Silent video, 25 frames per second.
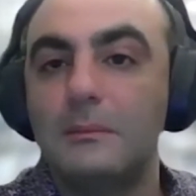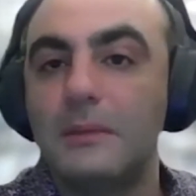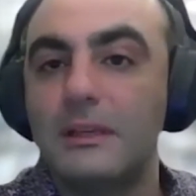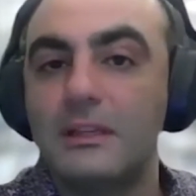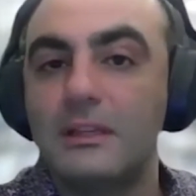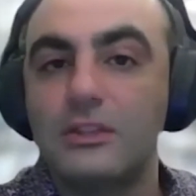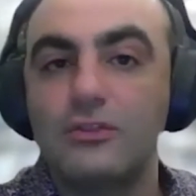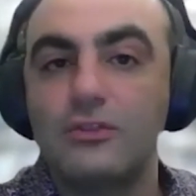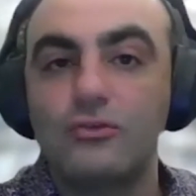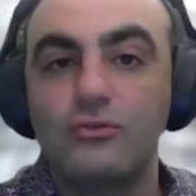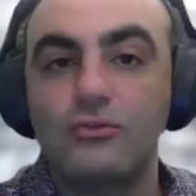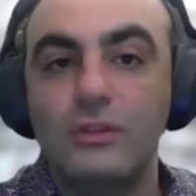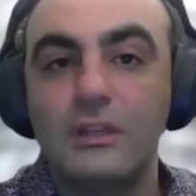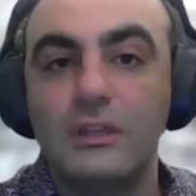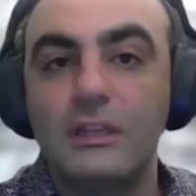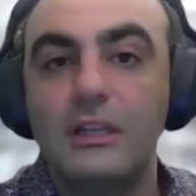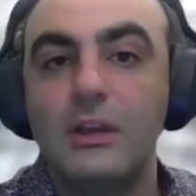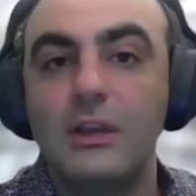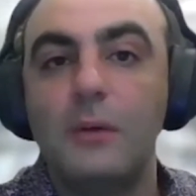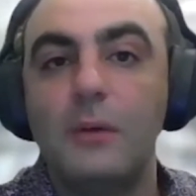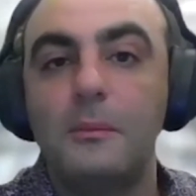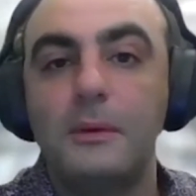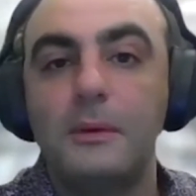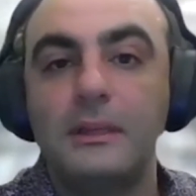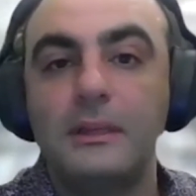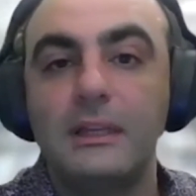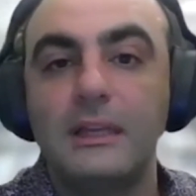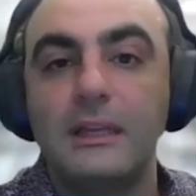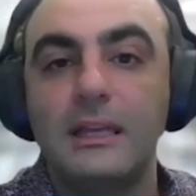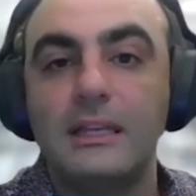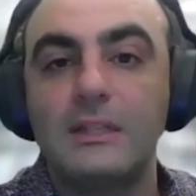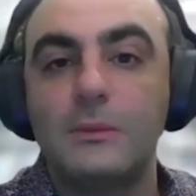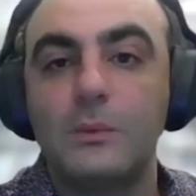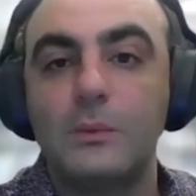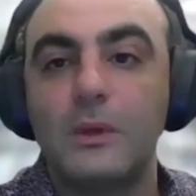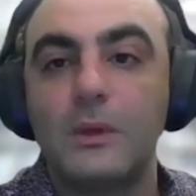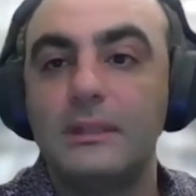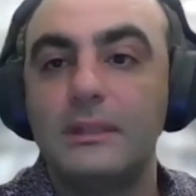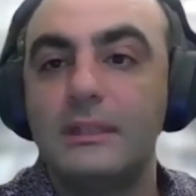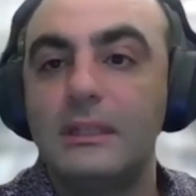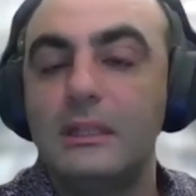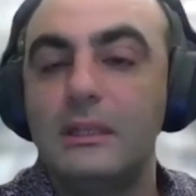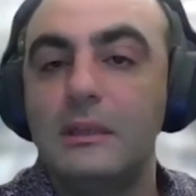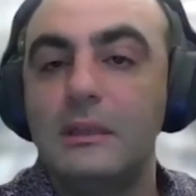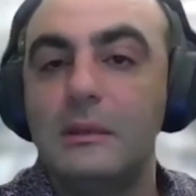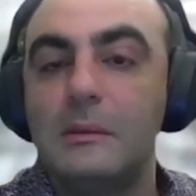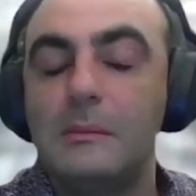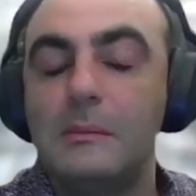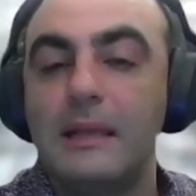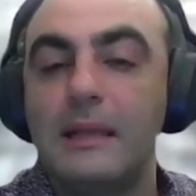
Like it's really operating as one team,